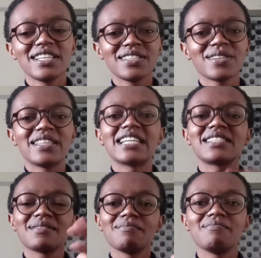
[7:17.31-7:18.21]
So
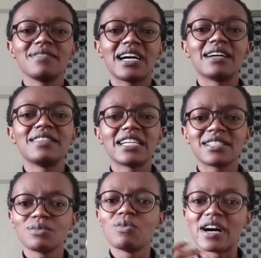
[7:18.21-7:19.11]
that's
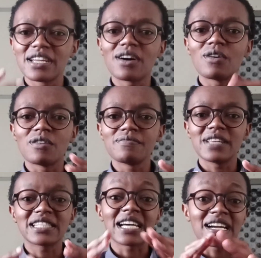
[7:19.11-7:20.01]

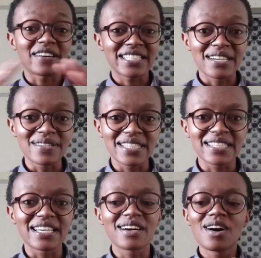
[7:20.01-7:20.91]
a
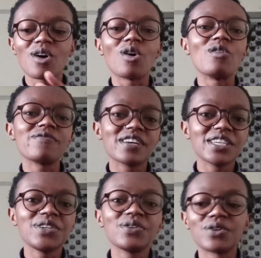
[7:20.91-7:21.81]
characteristic of
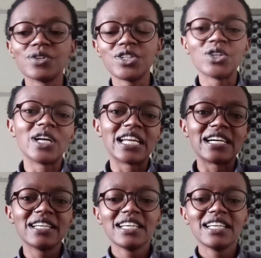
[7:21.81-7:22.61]
euro dollar.